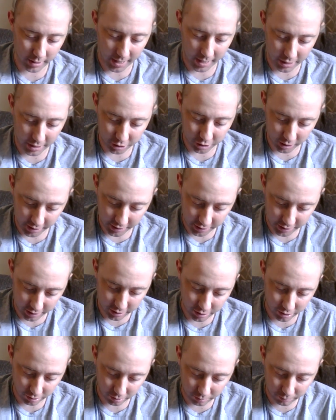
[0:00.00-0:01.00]
Actually, I
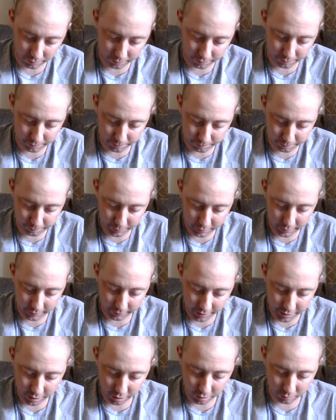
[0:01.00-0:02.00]
don't believe
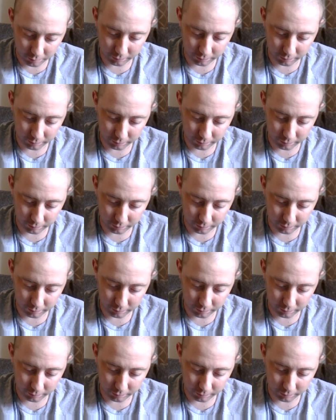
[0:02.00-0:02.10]
I do.